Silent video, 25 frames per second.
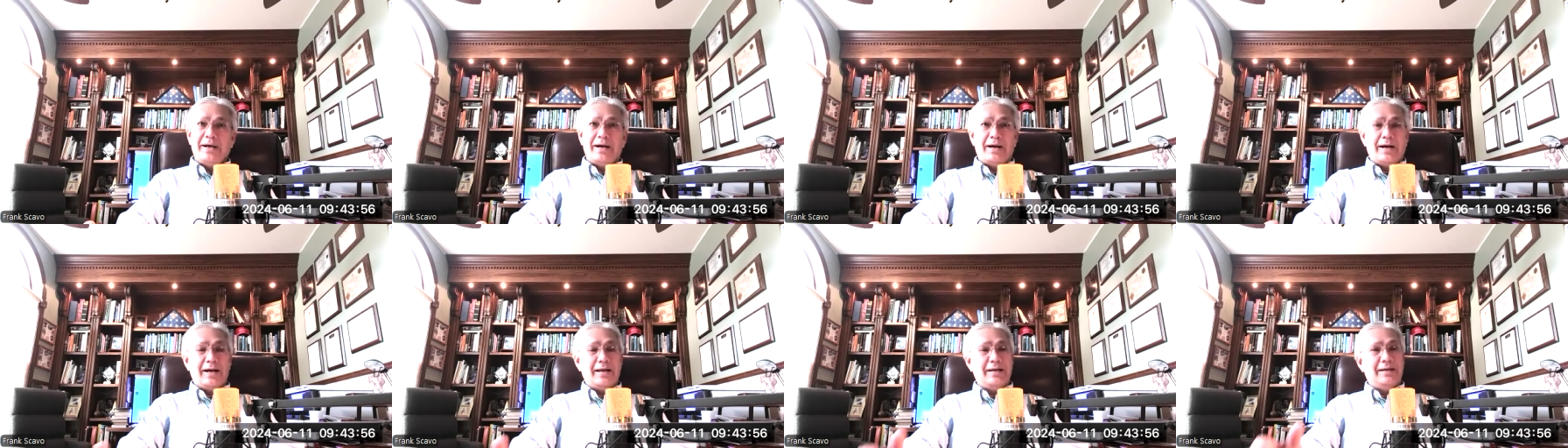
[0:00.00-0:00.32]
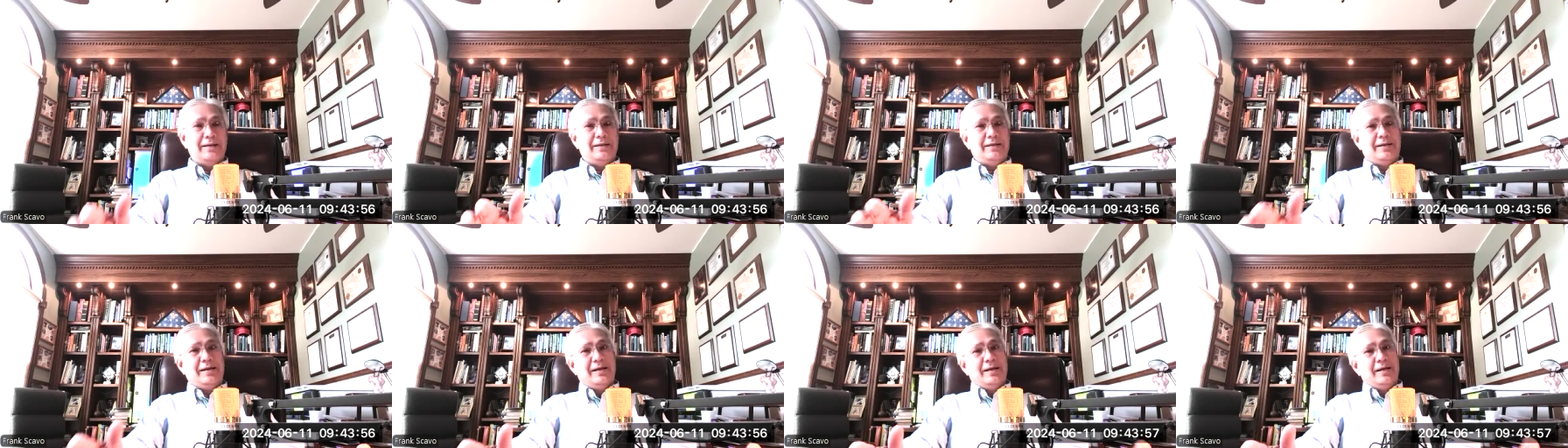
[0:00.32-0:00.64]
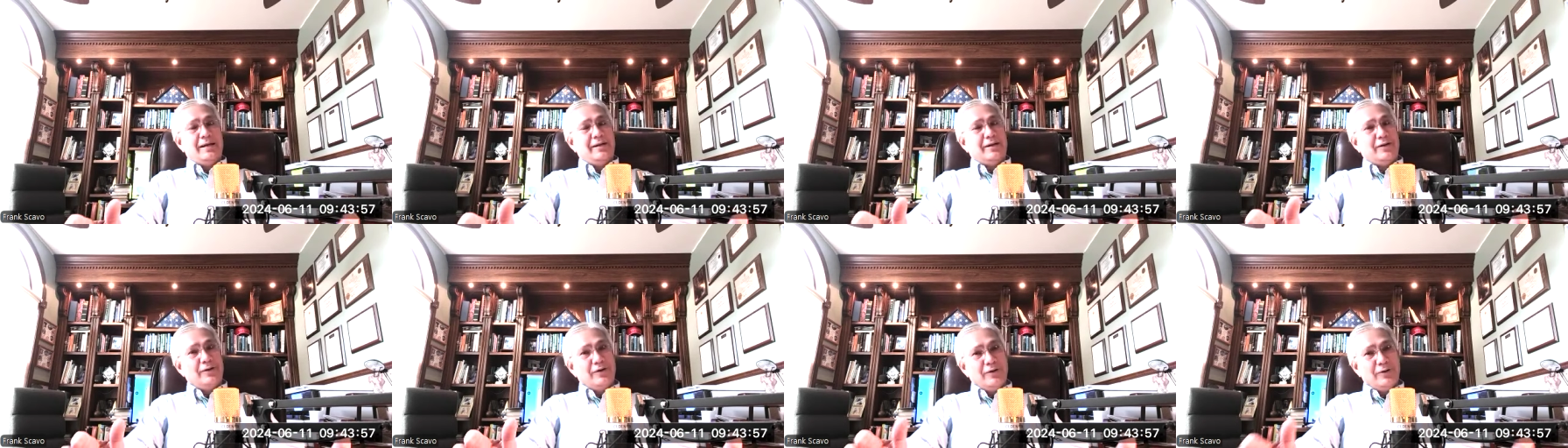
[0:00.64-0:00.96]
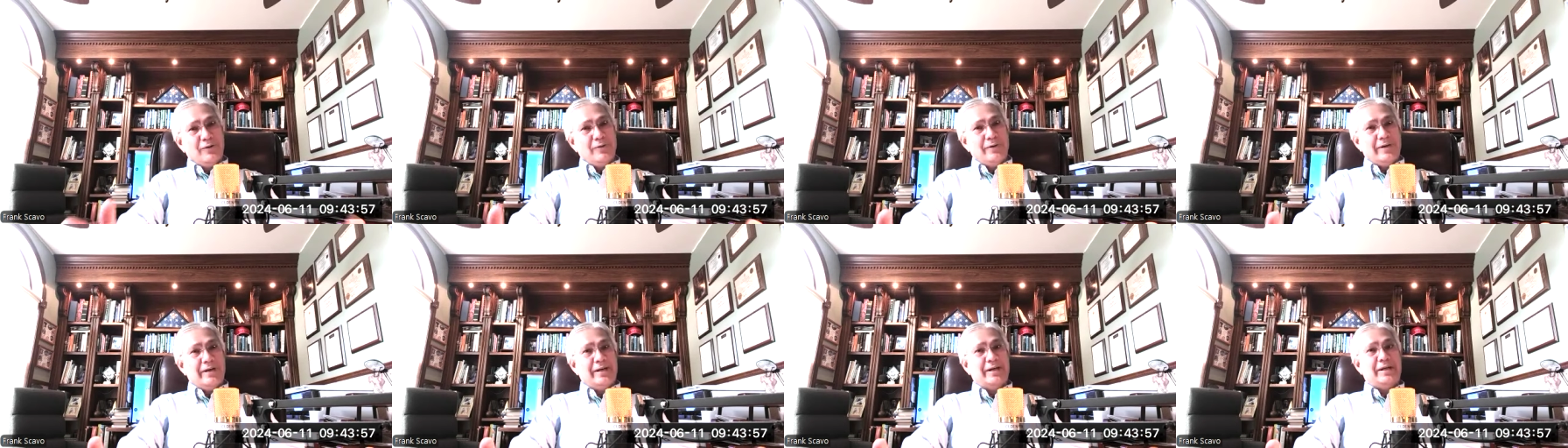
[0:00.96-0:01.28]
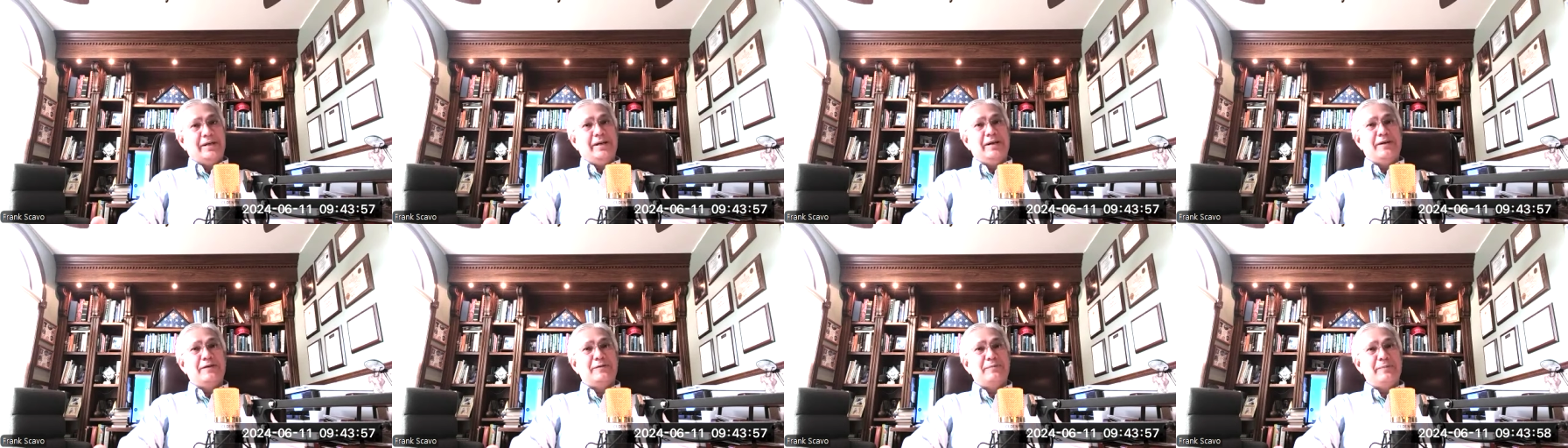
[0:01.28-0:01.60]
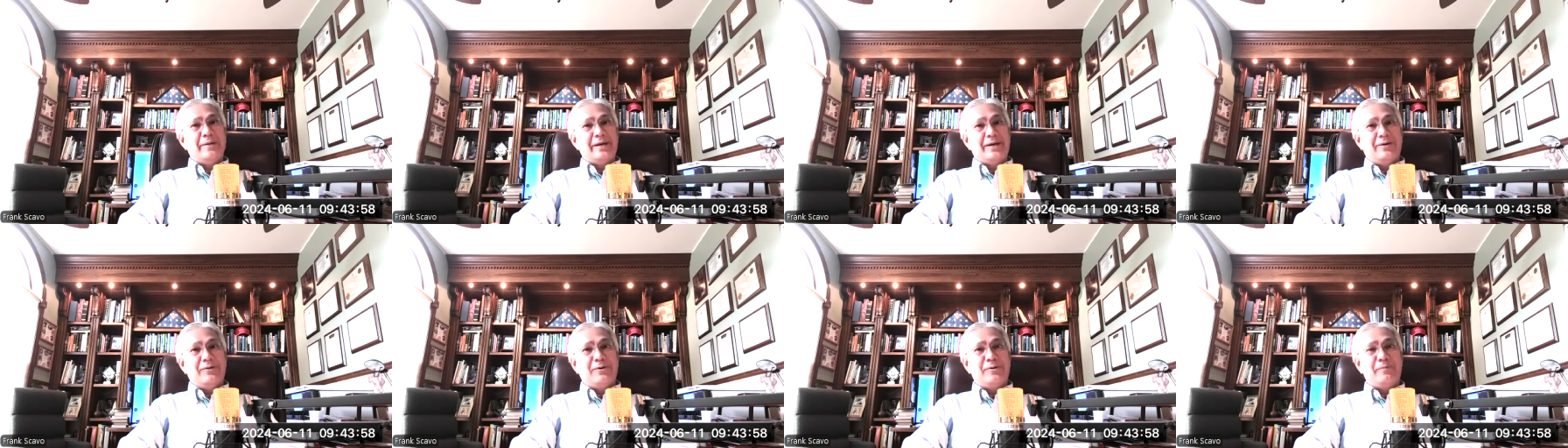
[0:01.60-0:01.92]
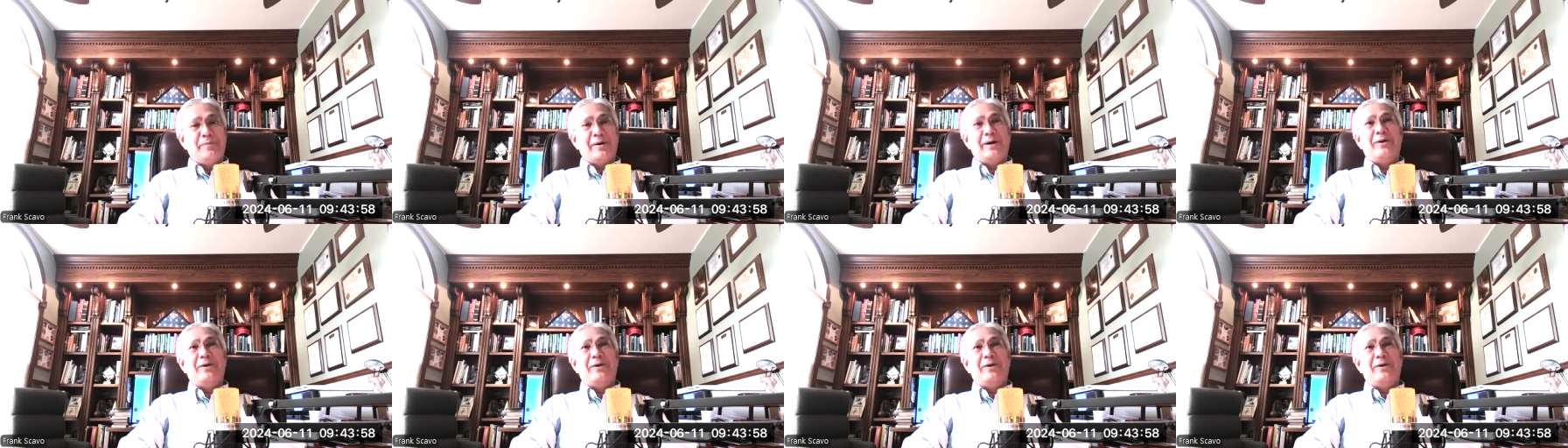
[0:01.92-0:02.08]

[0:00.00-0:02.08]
I, you know, it gives me hope.